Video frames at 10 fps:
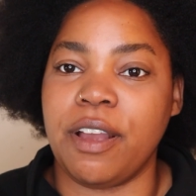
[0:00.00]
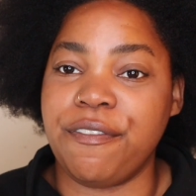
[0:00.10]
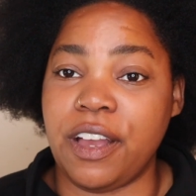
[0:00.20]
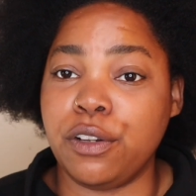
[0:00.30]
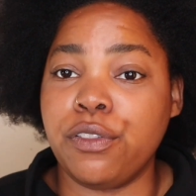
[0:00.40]
my
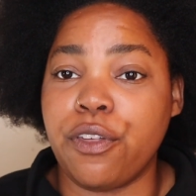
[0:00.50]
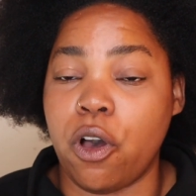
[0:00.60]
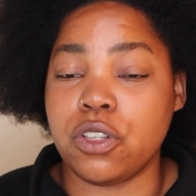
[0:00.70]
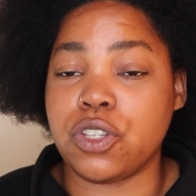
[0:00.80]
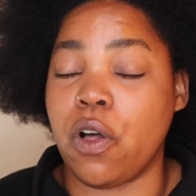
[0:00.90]
final
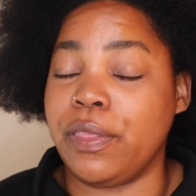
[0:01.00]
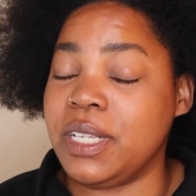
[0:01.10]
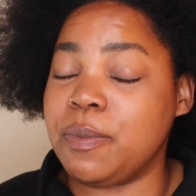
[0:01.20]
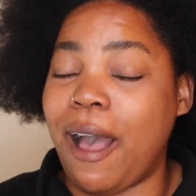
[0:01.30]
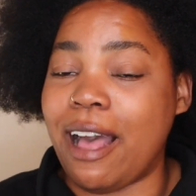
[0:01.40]
thoughts on
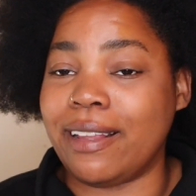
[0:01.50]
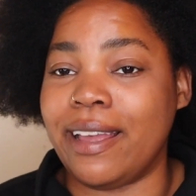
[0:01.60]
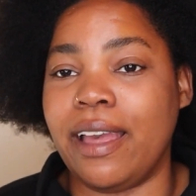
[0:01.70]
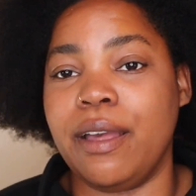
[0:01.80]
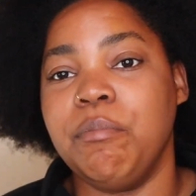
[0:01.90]
this
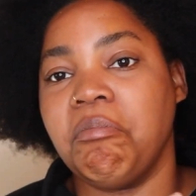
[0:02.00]
palette,